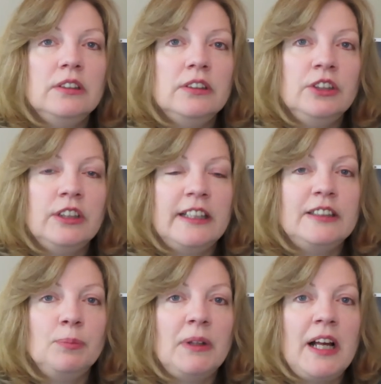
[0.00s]
your
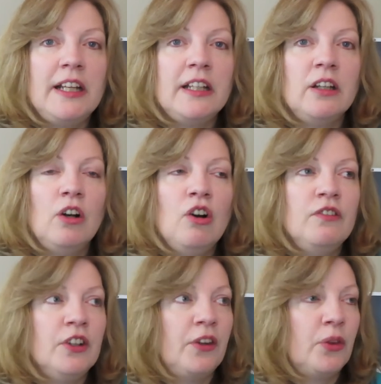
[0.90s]
lesson planning
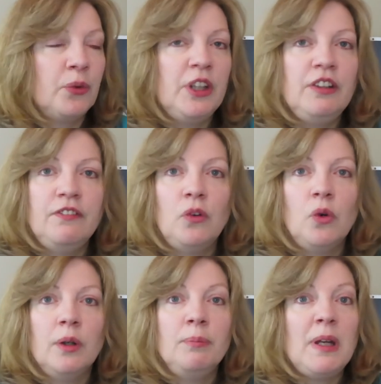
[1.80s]
over three,
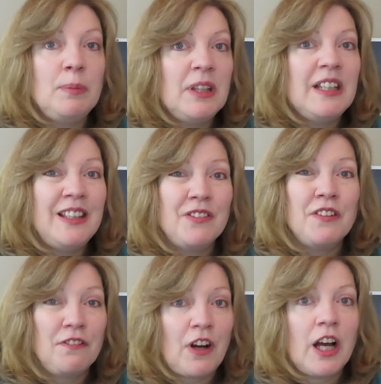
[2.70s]
four, maybe even
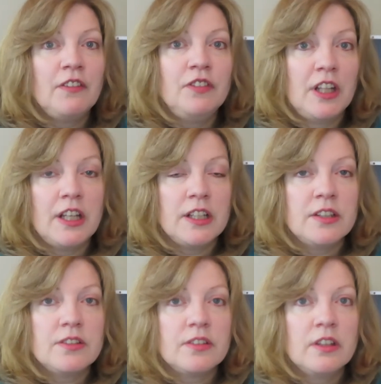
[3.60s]
five
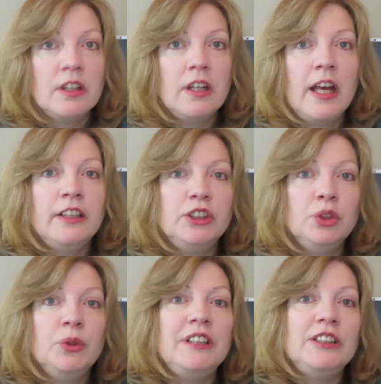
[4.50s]
days and
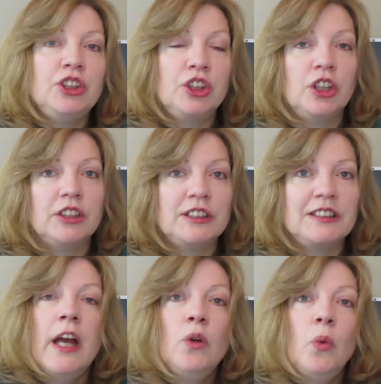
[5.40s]
do it in
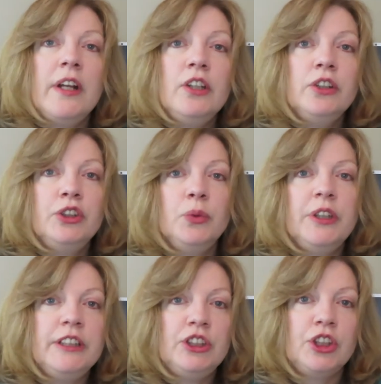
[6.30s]
chunks. And when you do it
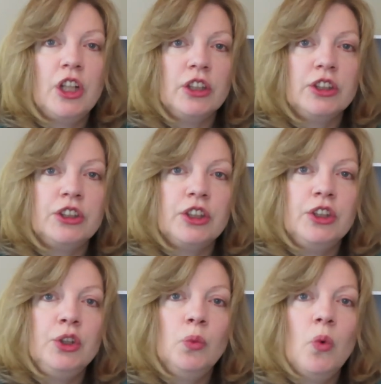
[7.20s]
in chunks,
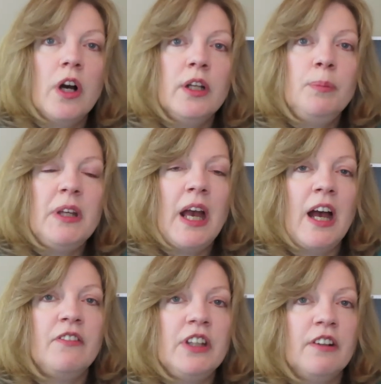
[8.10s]
you want to be
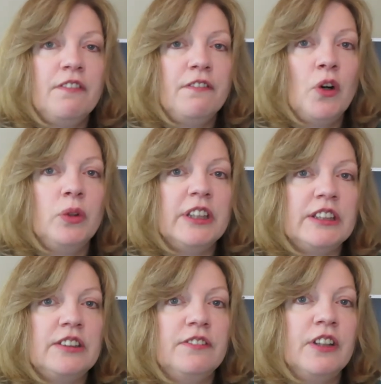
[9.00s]
having a
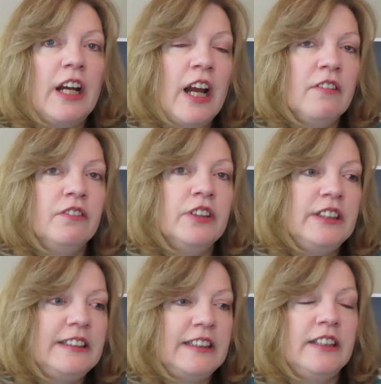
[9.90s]
focus for
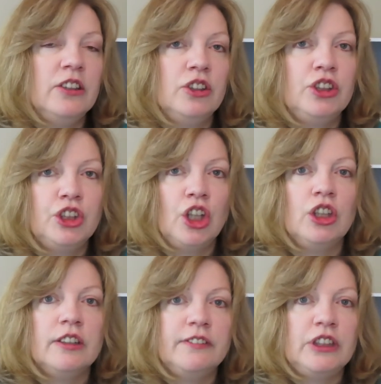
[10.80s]
every single
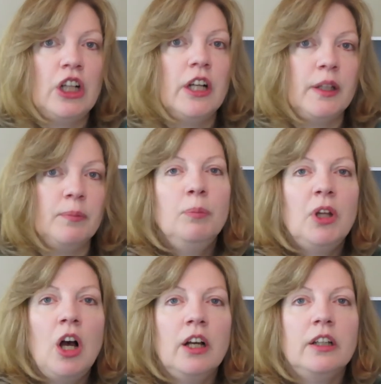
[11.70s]
chunk of time.
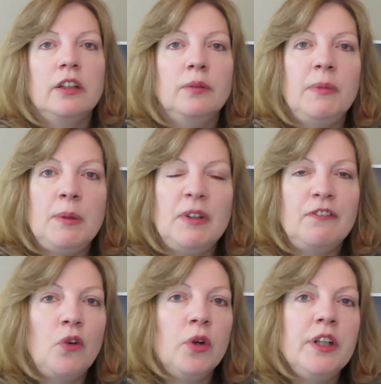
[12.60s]
Block maybe
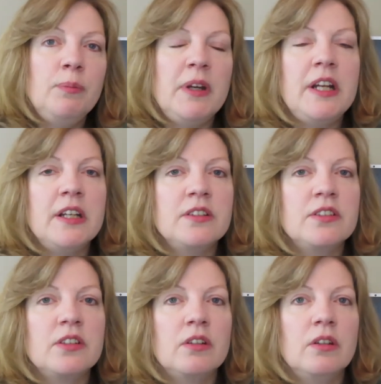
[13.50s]
forty
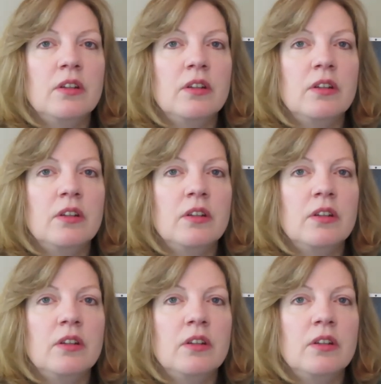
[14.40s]
minutes,